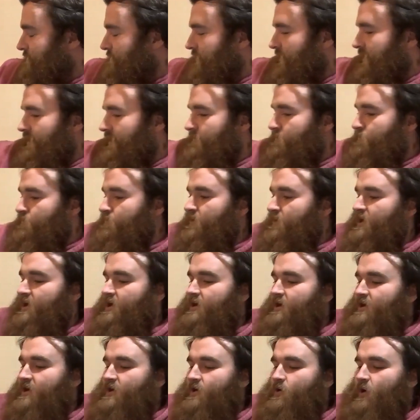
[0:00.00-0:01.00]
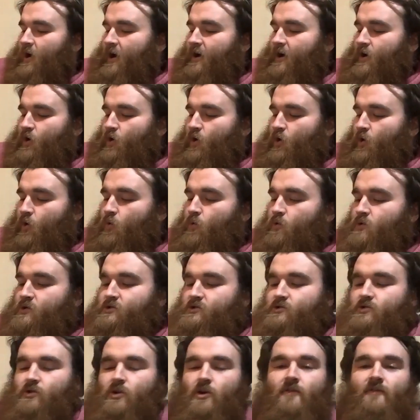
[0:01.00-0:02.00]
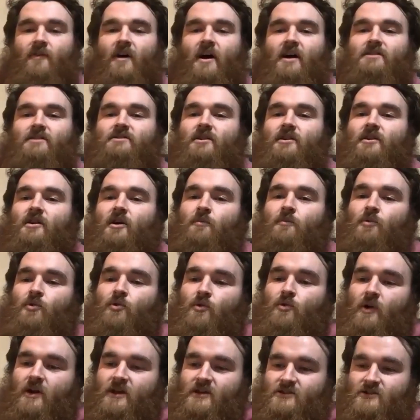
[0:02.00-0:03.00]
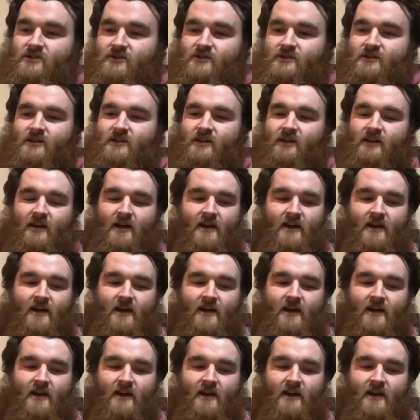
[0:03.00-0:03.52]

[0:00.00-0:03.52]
But I always sort of ask a couple questions.